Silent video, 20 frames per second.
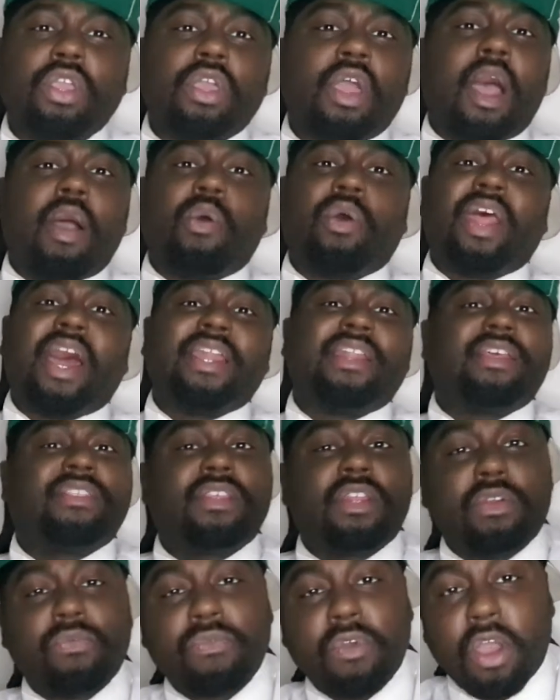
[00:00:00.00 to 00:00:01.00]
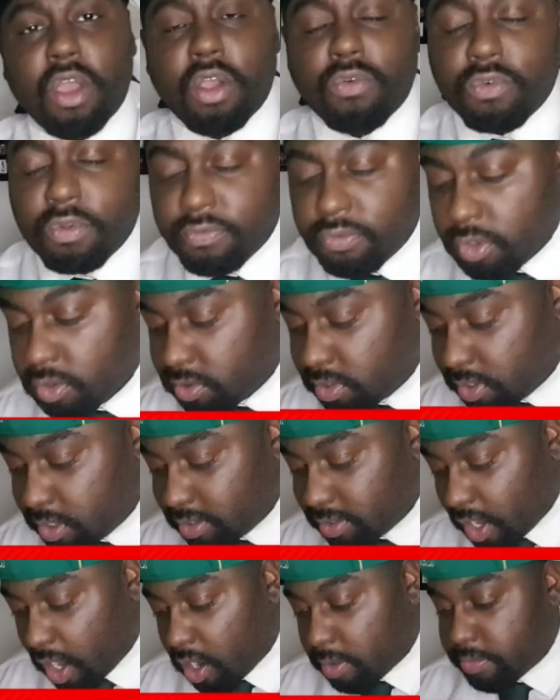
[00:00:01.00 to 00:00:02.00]
I'm glad I did a review to this
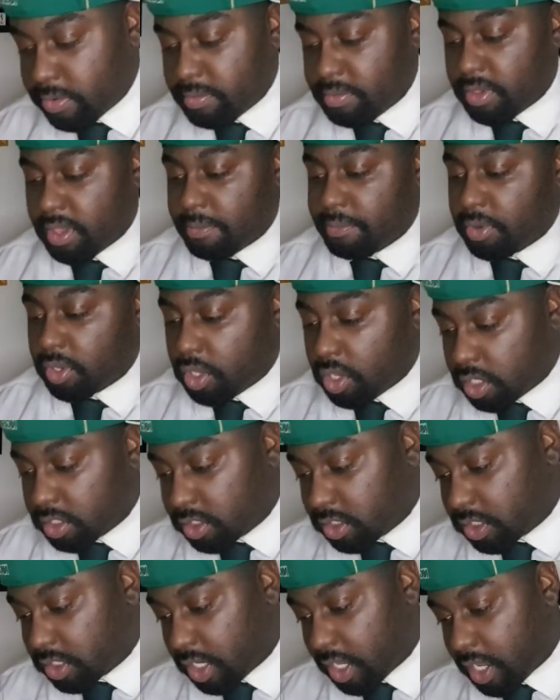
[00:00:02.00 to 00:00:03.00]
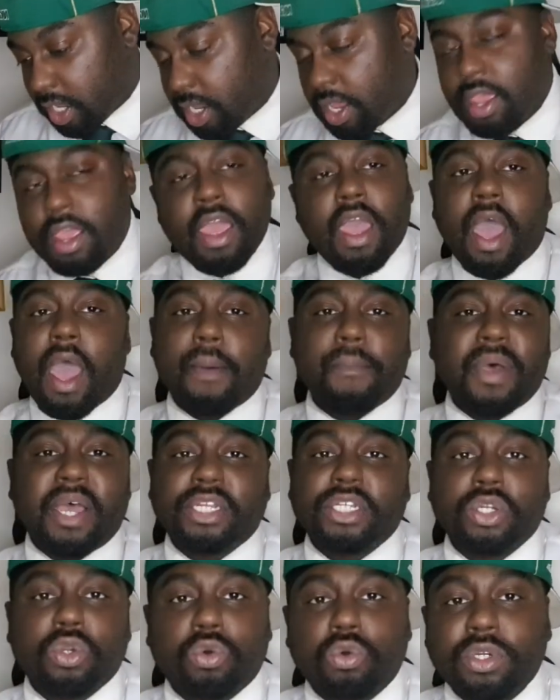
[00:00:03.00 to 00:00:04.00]
album, yeah, because, yeah,
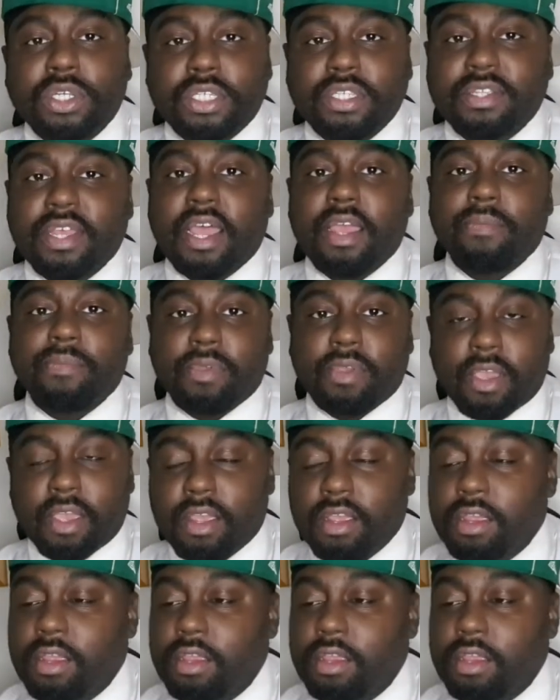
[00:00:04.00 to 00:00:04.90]
imagine all this time, yeah,